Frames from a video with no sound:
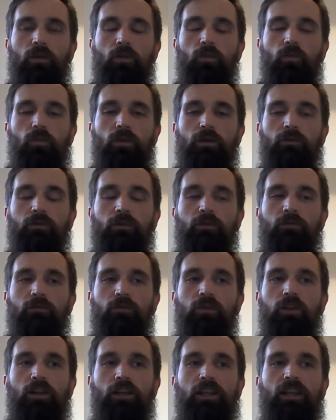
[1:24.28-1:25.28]
we
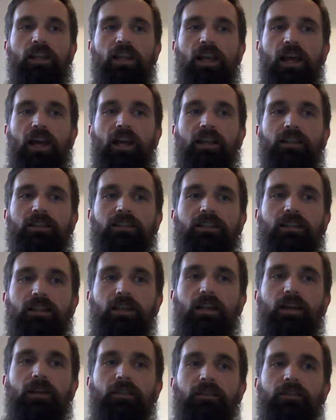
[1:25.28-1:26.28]
were looking at
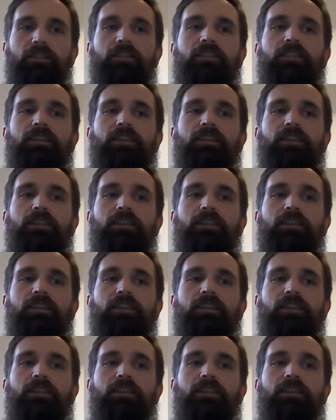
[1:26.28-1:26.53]
the